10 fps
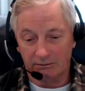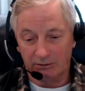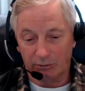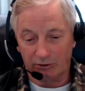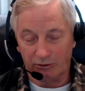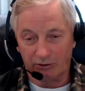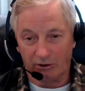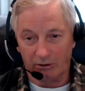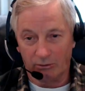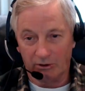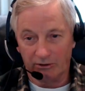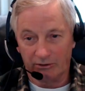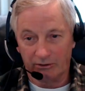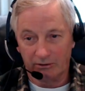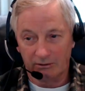What you saw
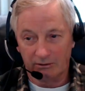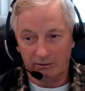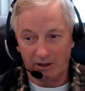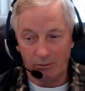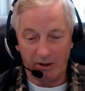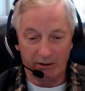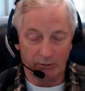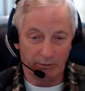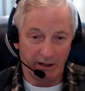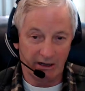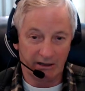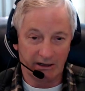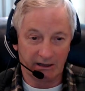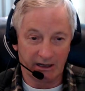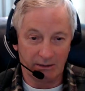was were betting
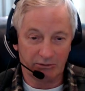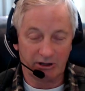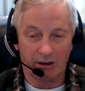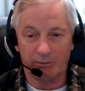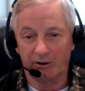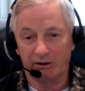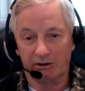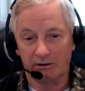that GameStop and